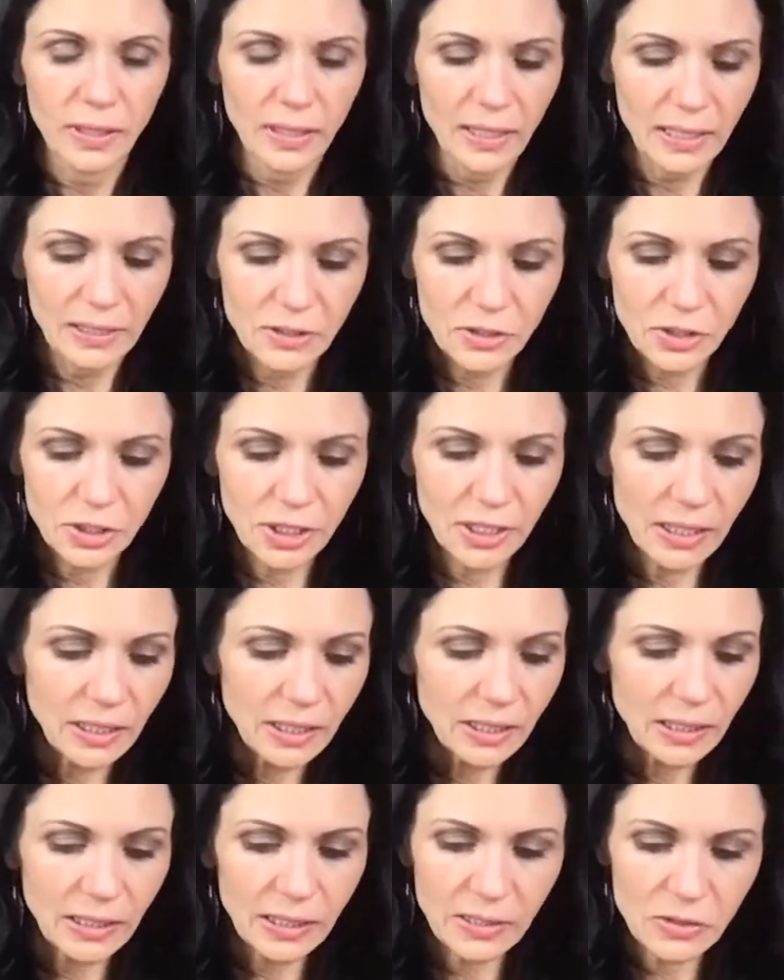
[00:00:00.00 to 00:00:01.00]
and
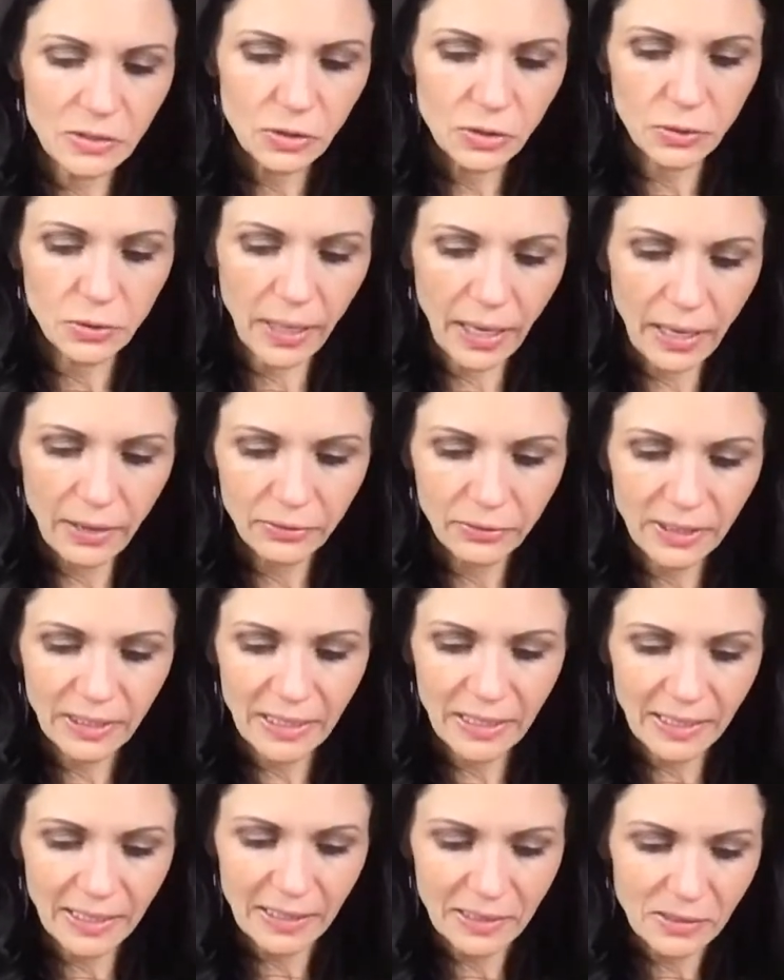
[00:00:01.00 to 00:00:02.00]
she is
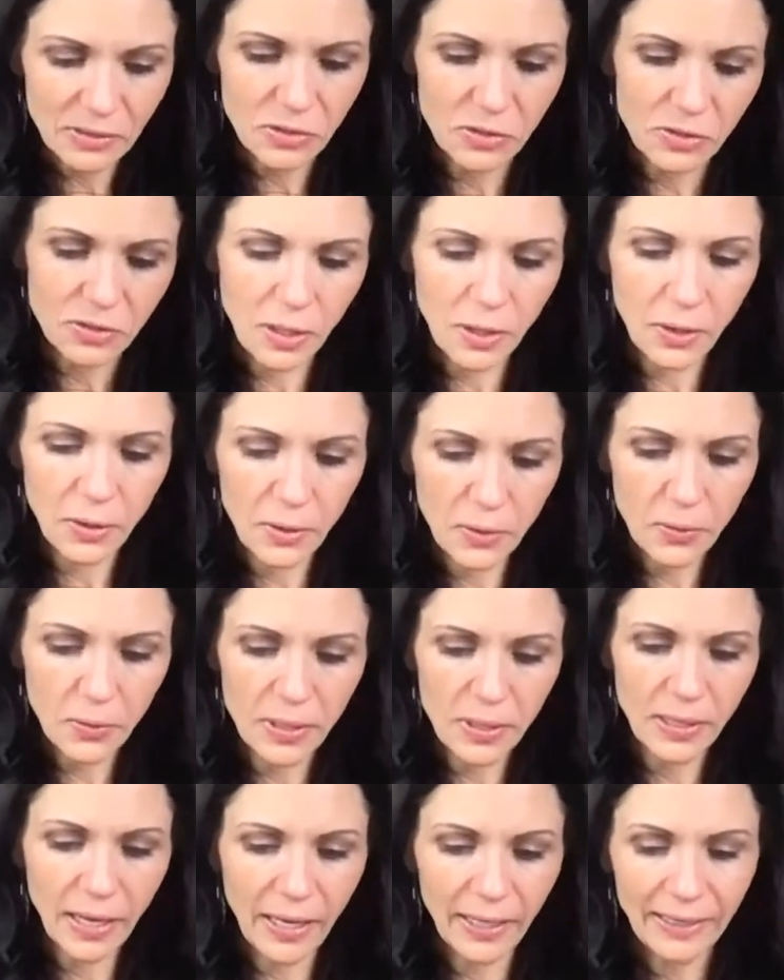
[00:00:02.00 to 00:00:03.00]
crafty and can sew.
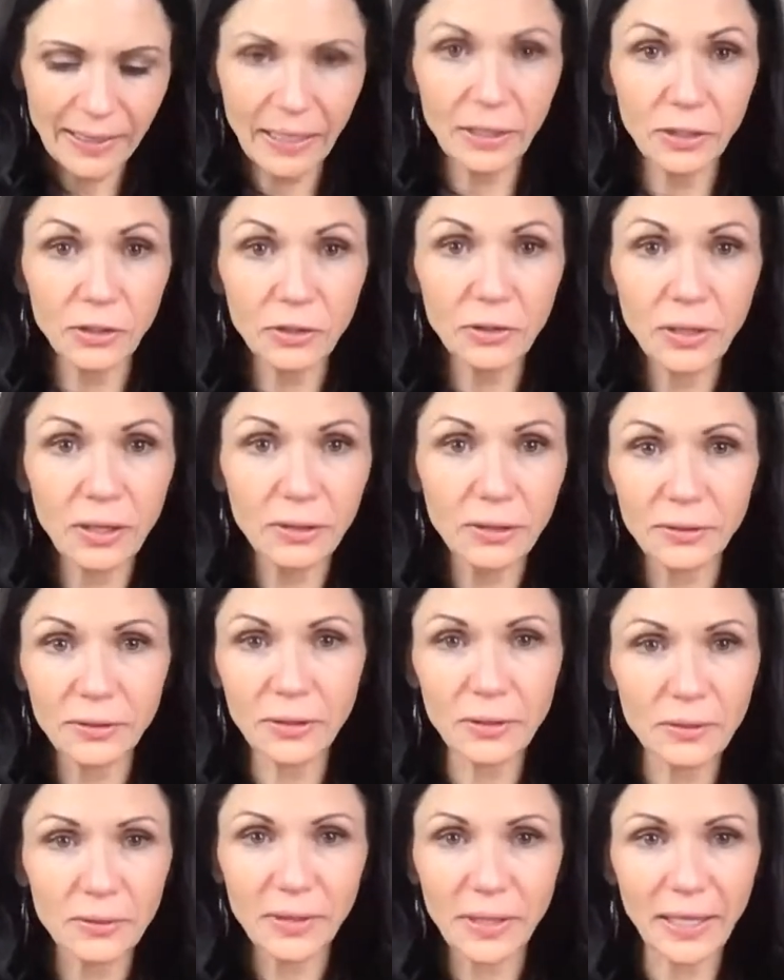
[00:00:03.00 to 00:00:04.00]
I, I, you all
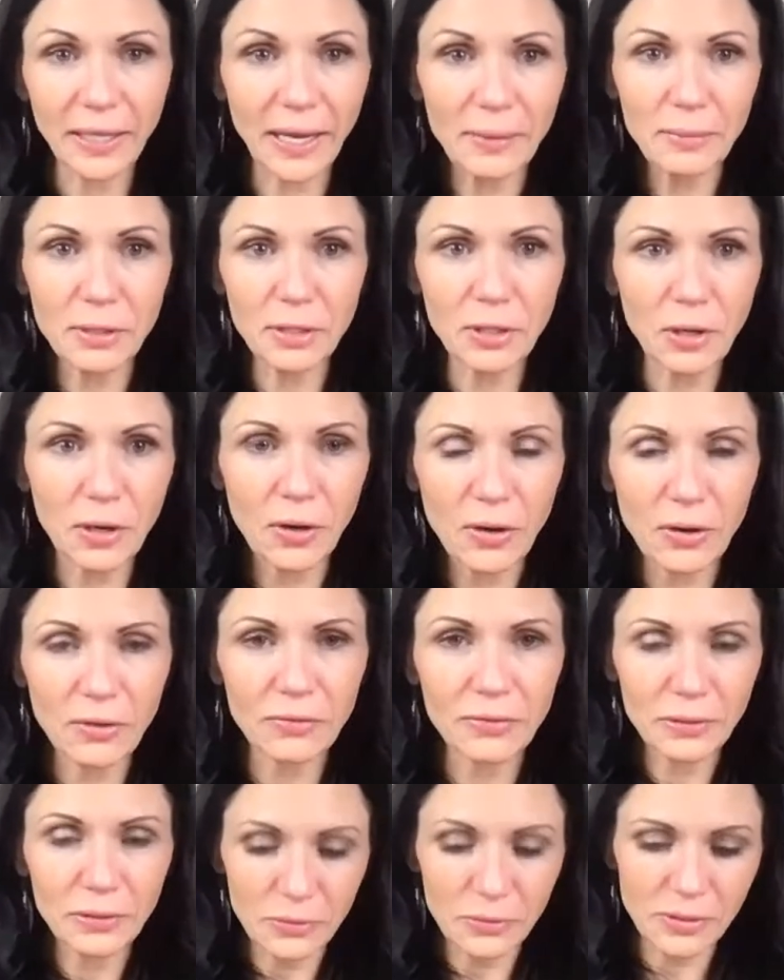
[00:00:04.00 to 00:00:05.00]
know, like I'm in awe of
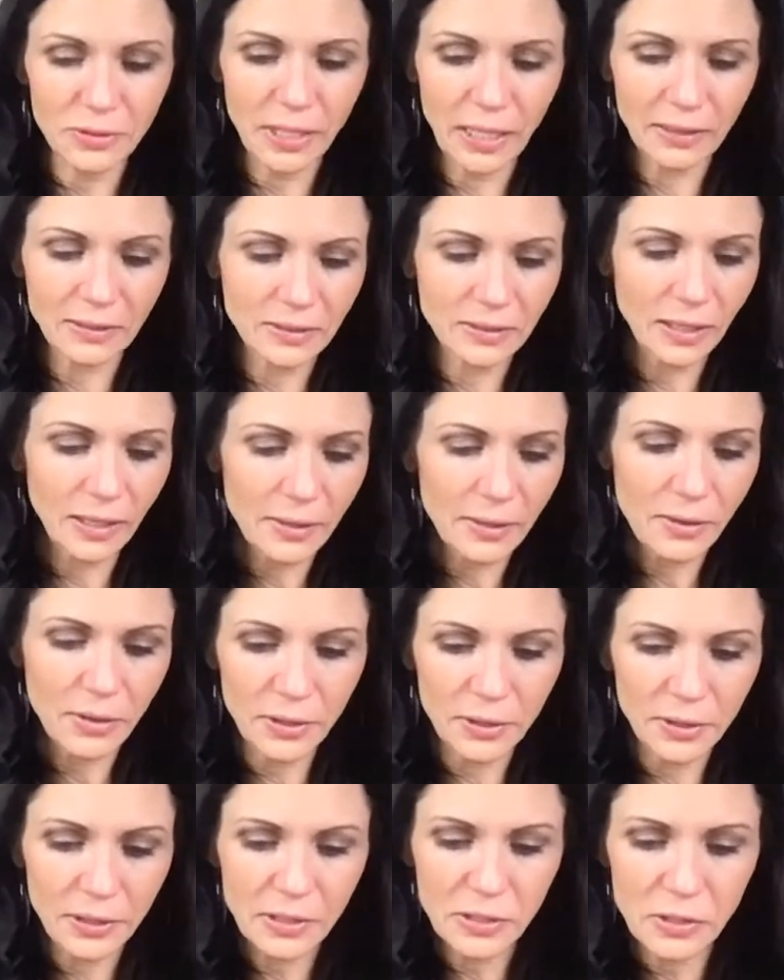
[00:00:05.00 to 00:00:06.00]
those textile
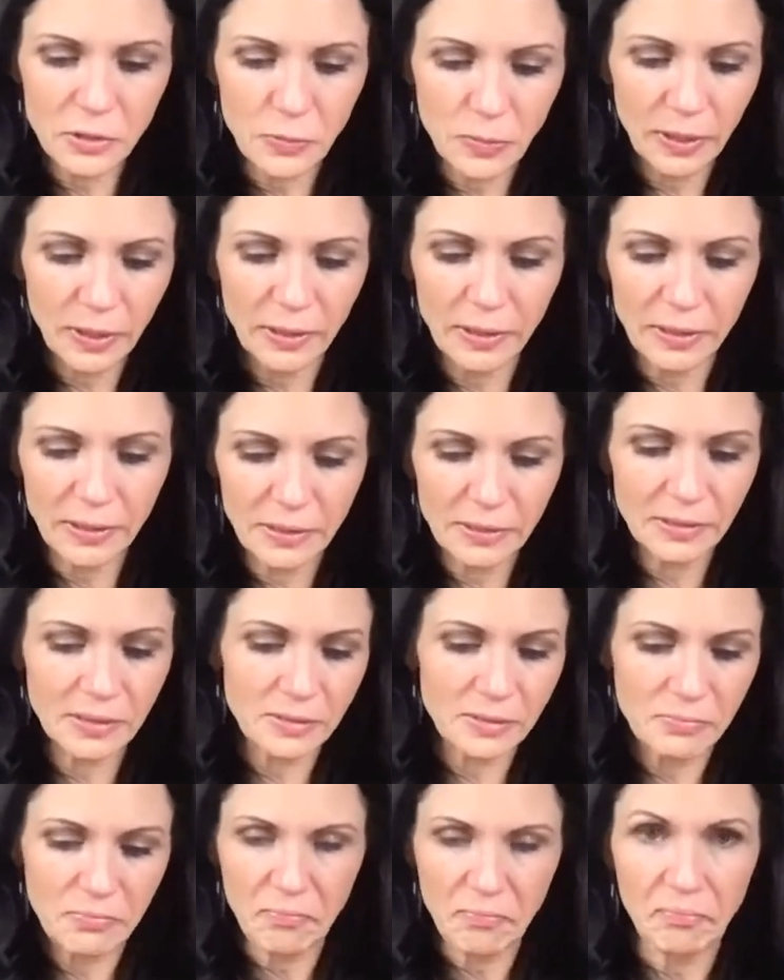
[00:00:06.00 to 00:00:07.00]
artists because
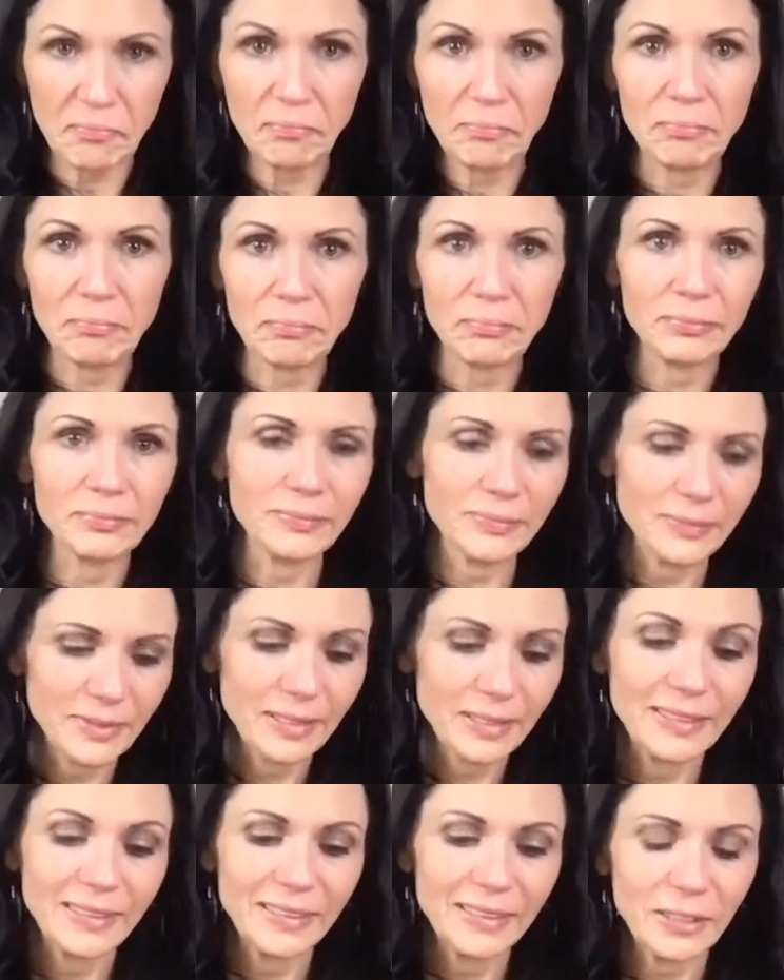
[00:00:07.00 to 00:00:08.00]

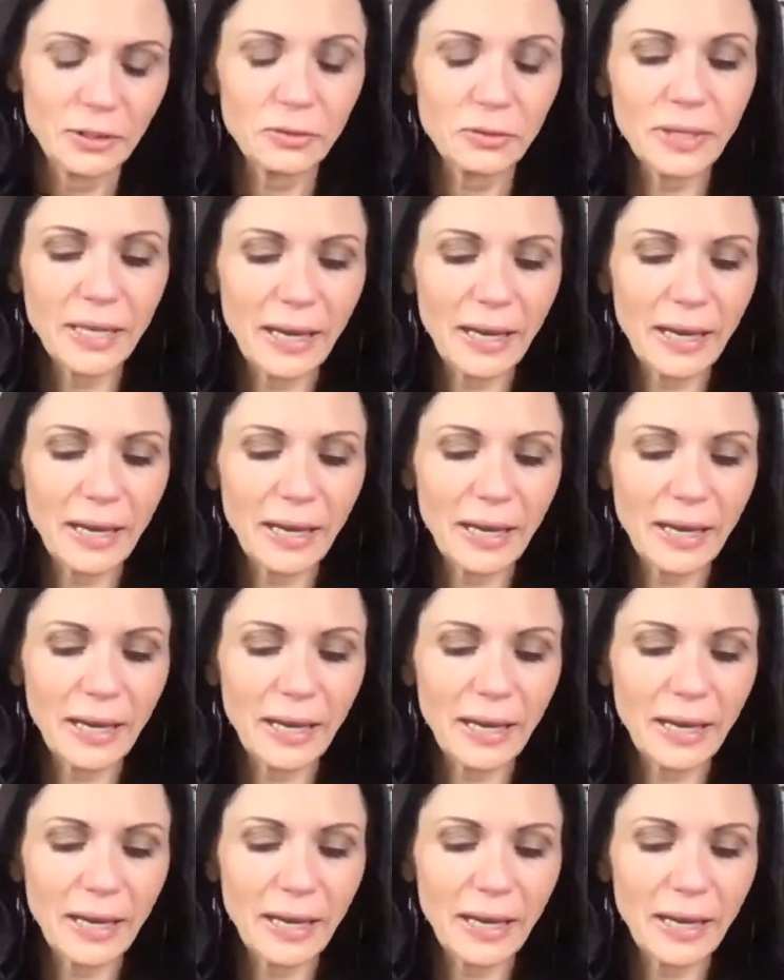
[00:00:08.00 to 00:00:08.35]
you.